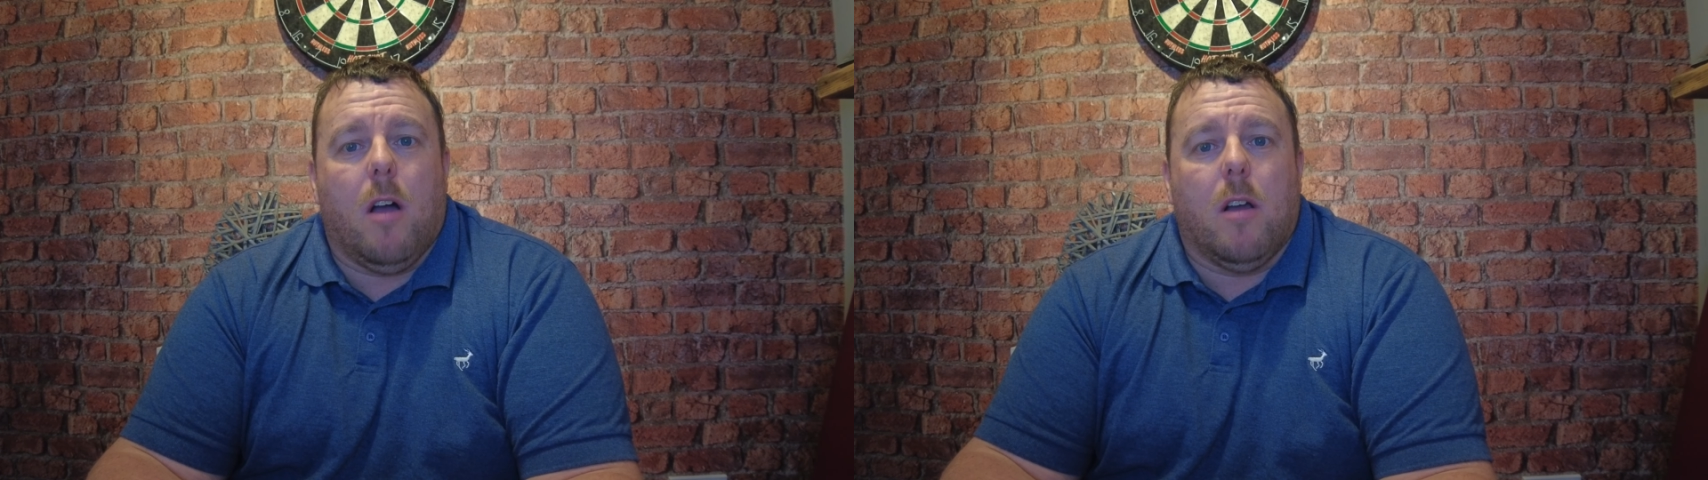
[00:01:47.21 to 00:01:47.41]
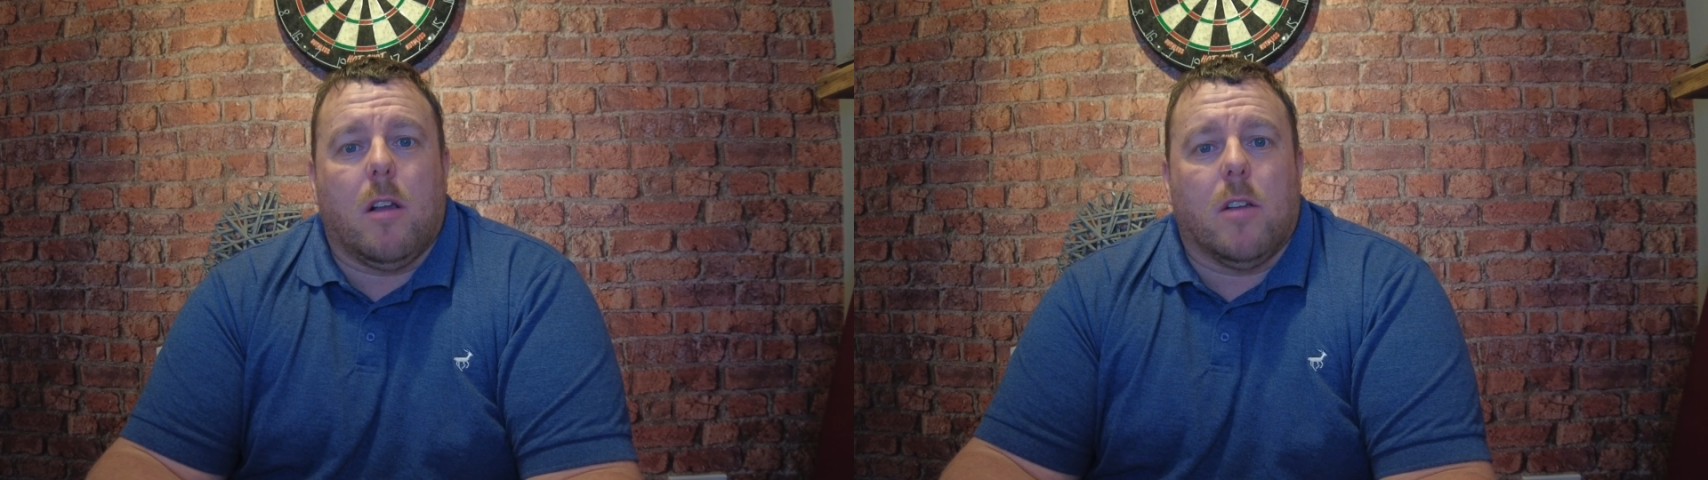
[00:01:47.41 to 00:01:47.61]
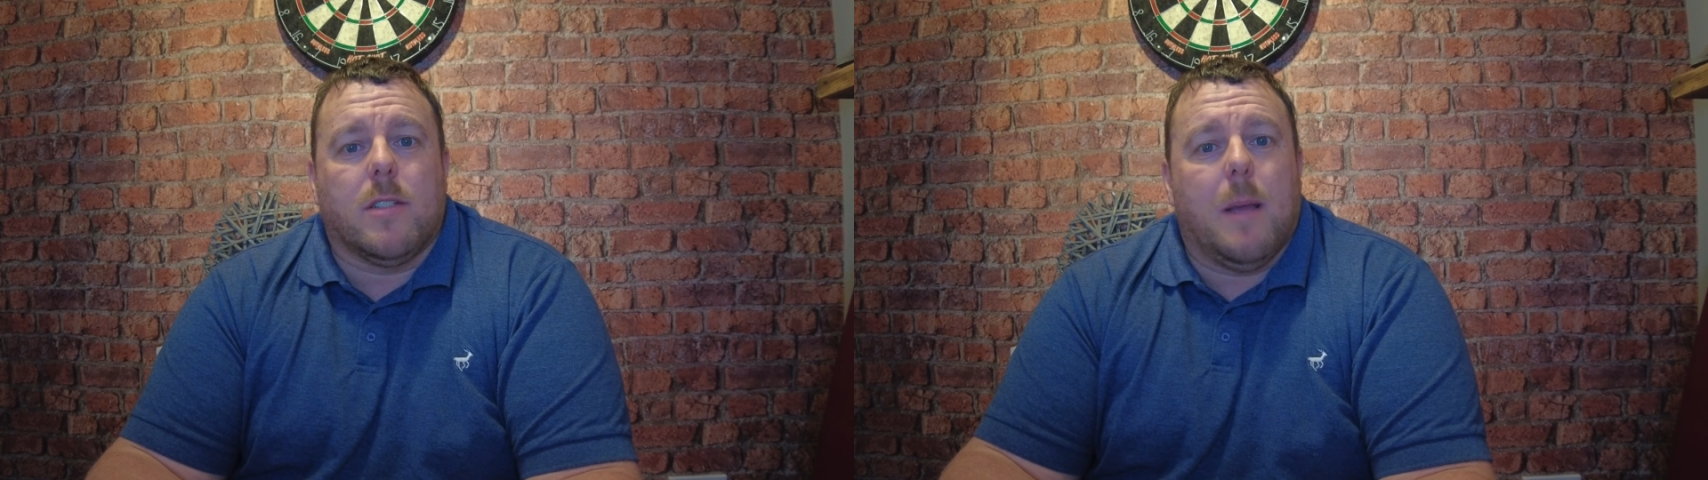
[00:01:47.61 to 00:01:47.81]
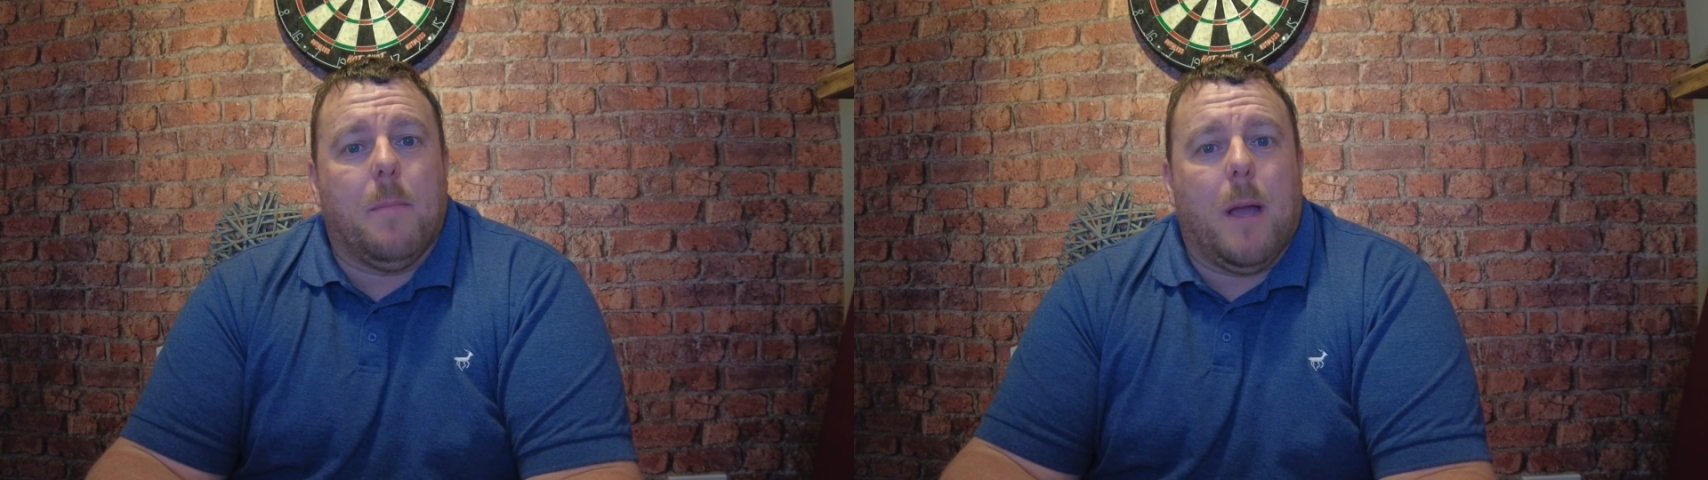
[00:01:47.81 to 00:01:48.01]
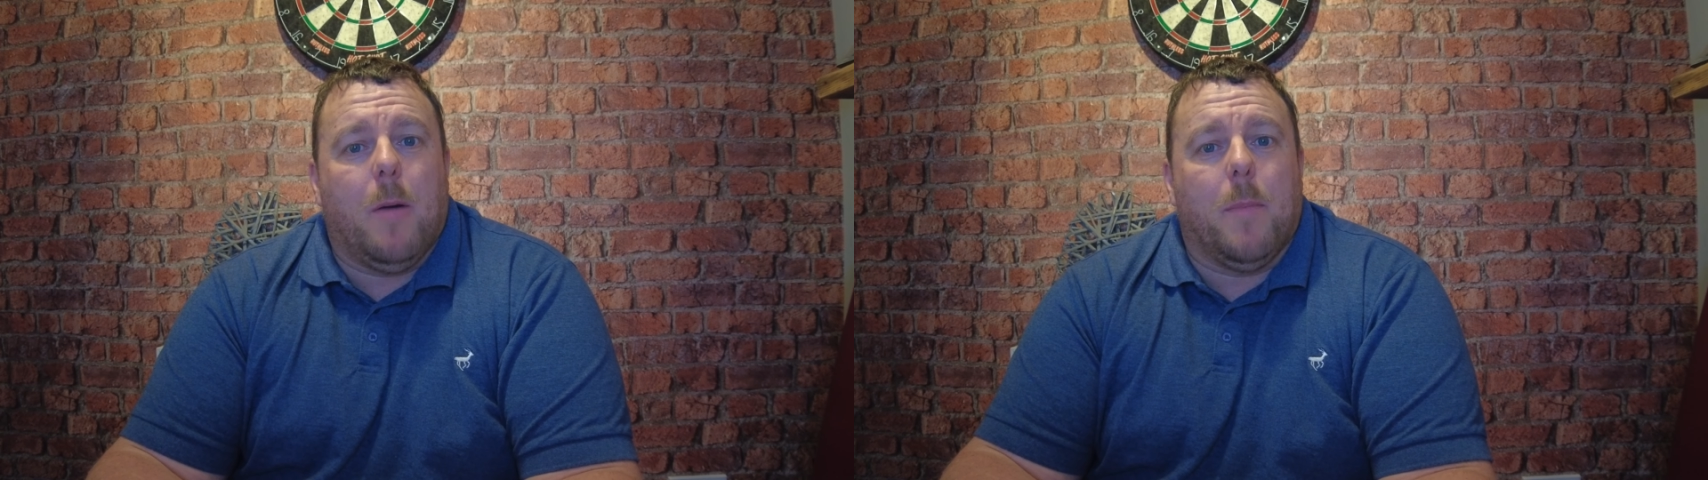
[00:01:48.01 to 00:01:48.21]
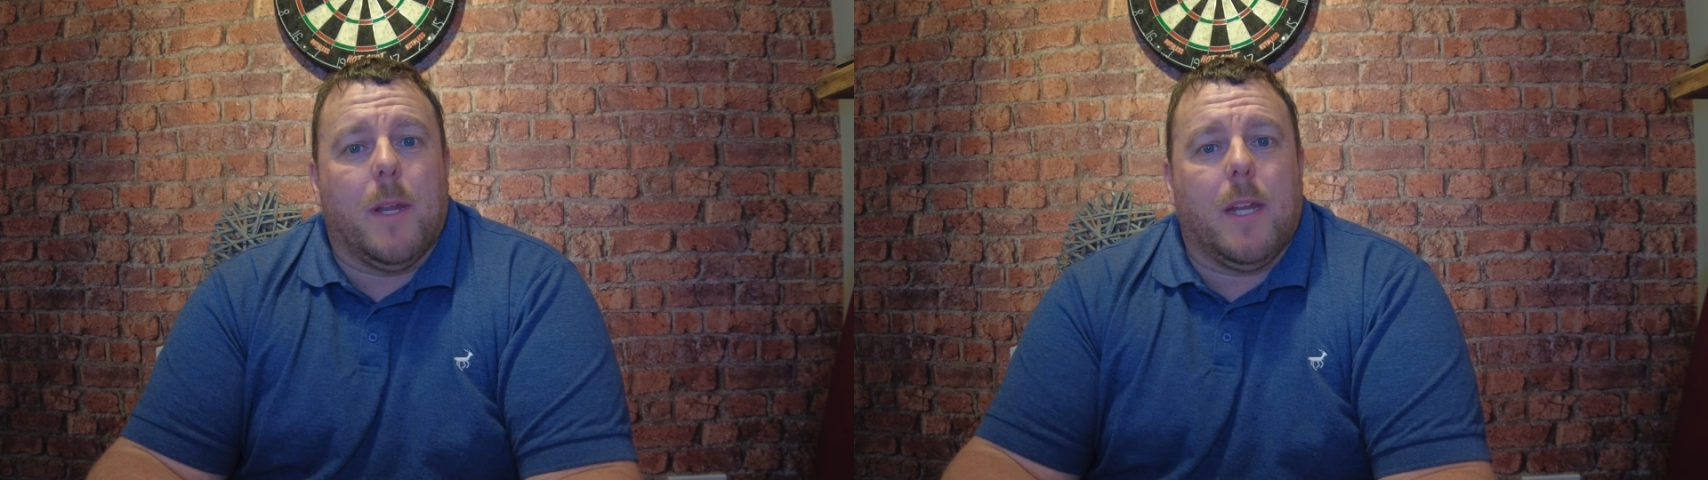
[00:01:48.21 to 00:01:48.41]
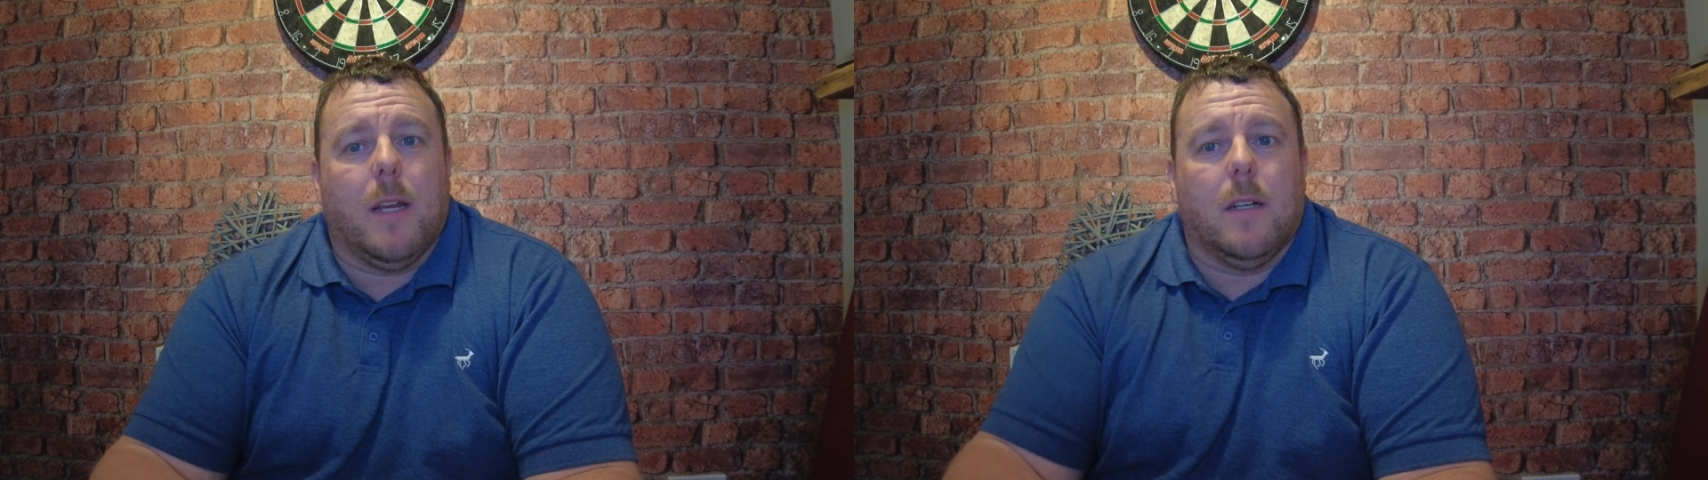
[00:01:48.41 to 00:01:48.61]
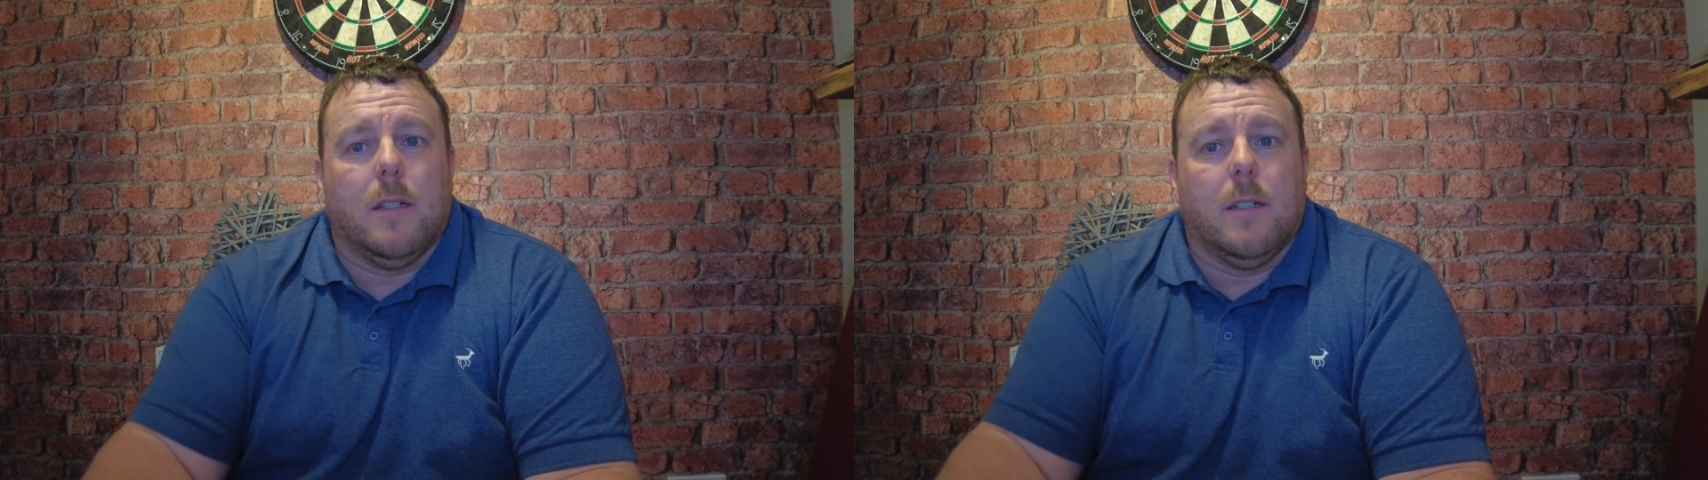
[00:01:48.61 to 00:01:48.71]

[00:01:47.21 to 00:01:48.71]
and costs £10 per year.